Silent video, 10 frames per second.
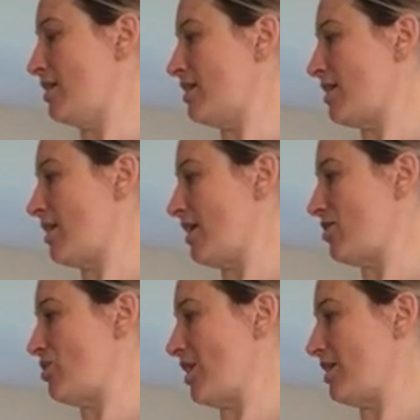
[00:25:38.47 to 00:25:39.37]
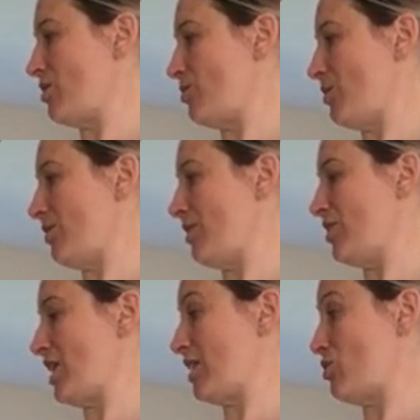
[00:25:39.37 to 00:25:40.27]
So that is challenge 1.
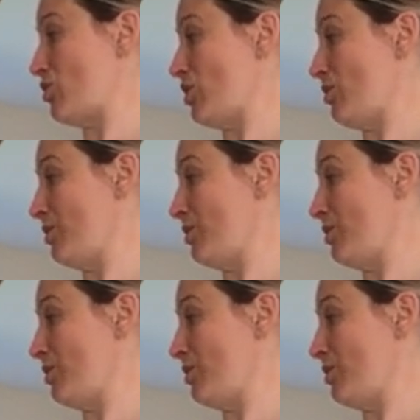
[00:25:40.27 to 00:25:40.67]
Challenge 2.